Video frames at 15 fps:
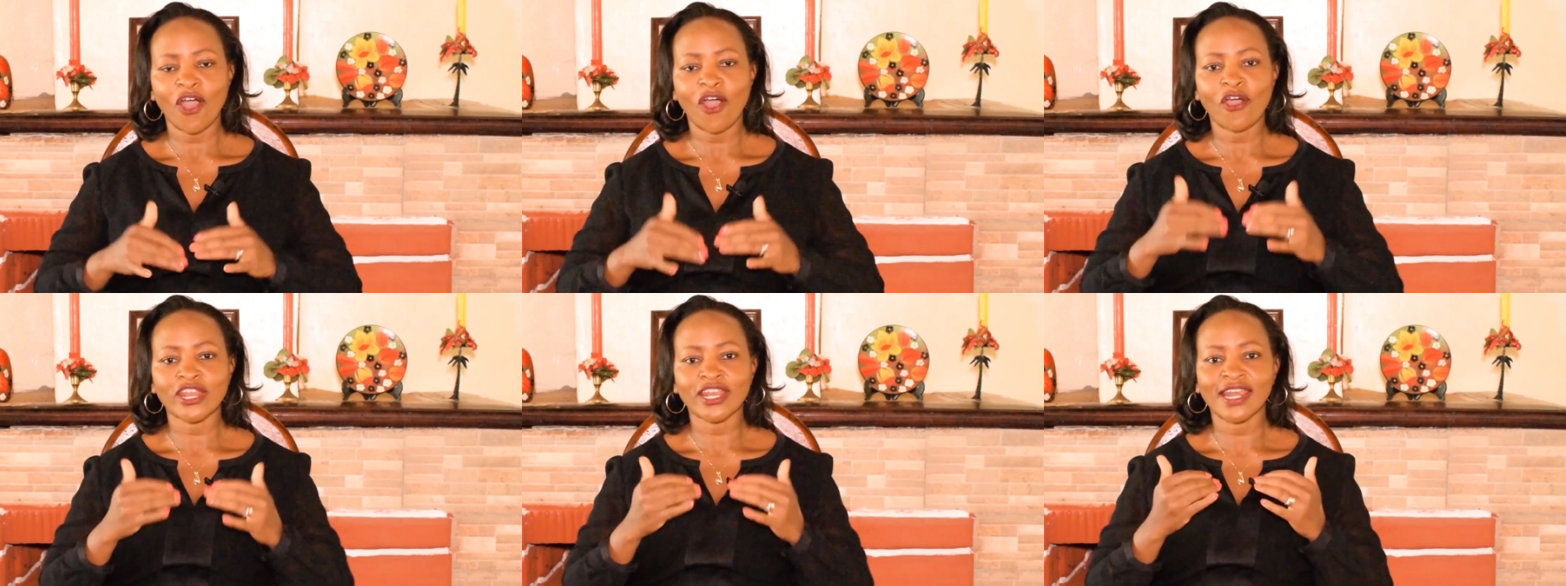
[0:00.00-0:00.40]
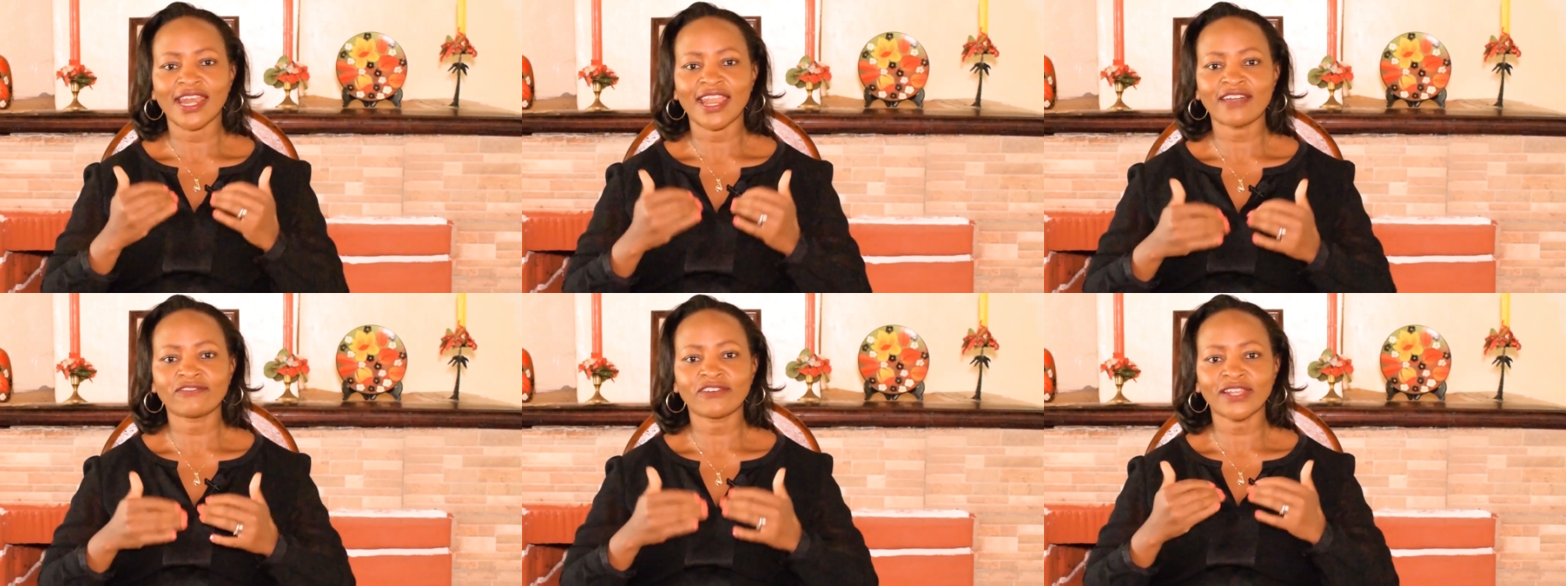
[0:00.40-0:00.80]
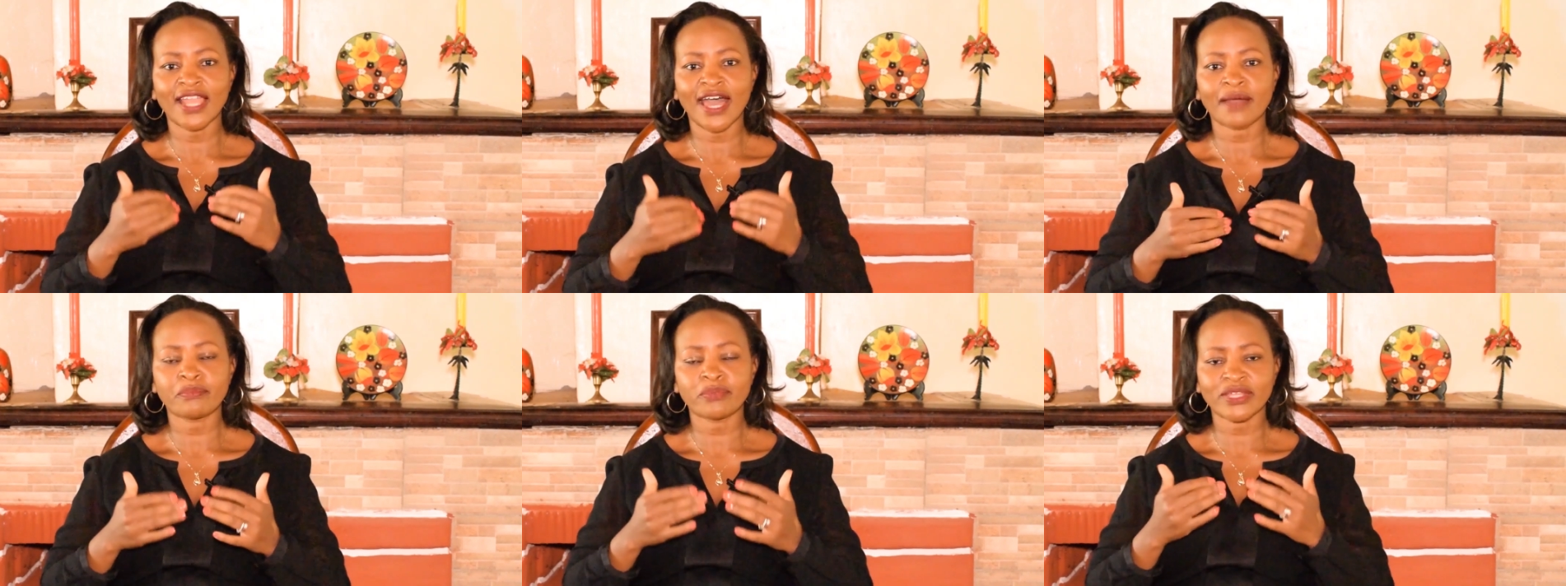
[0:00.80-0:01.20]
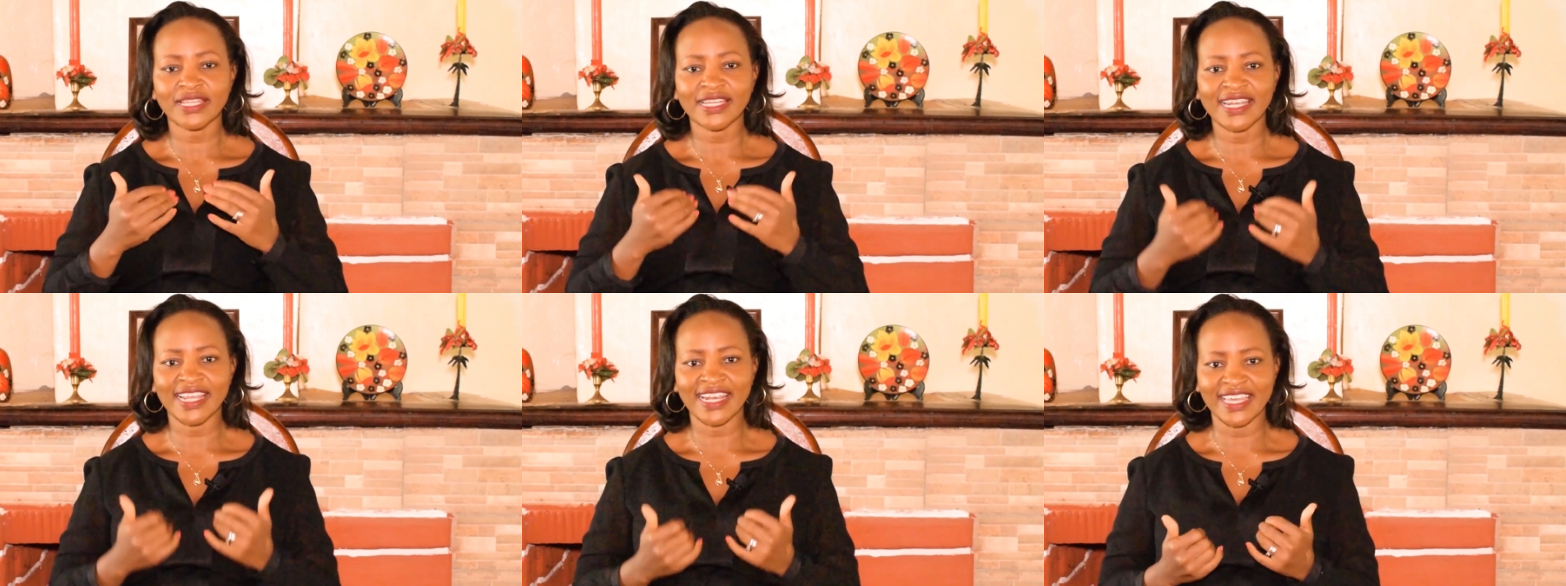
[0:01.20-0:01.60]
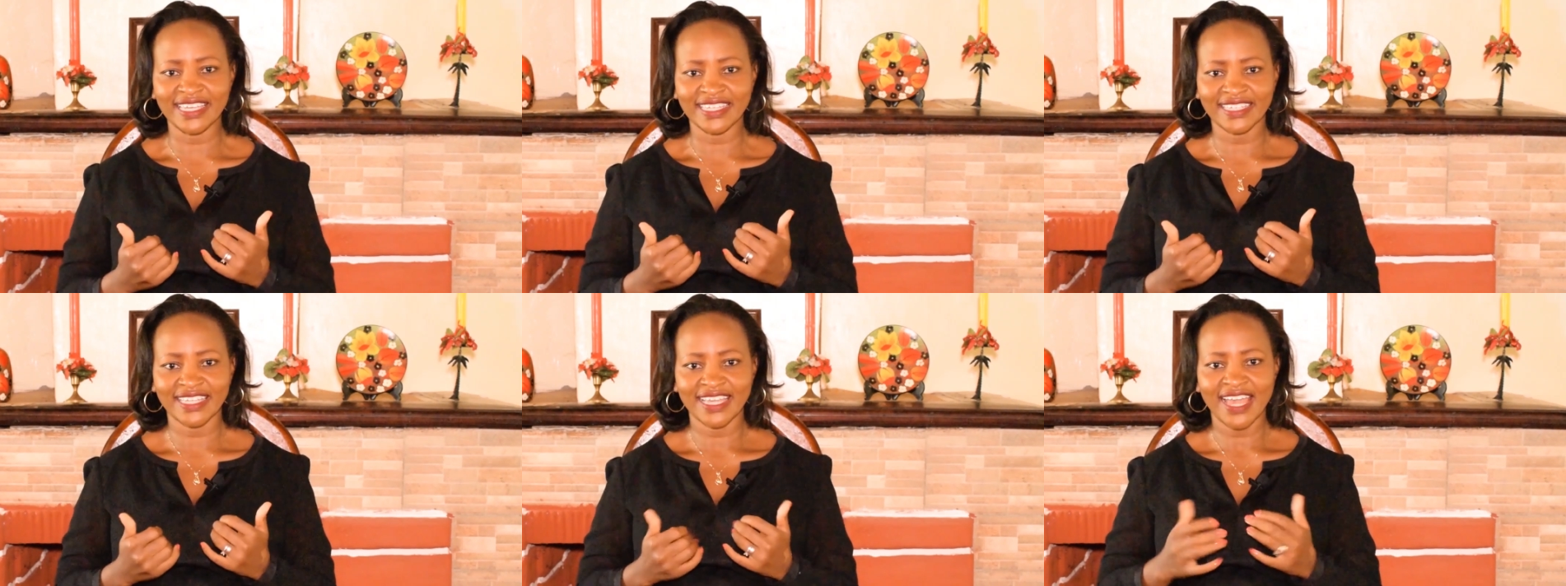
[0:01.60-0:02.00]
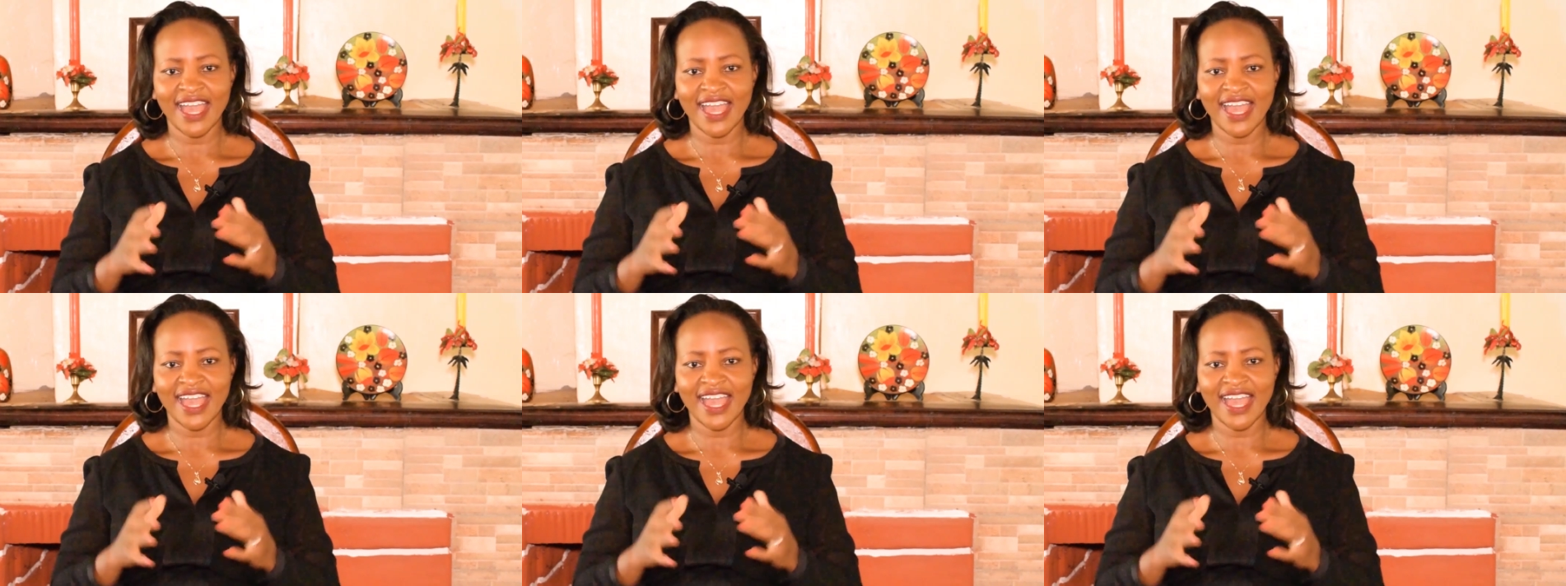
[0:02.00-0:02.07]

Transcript: on Level Up with Lily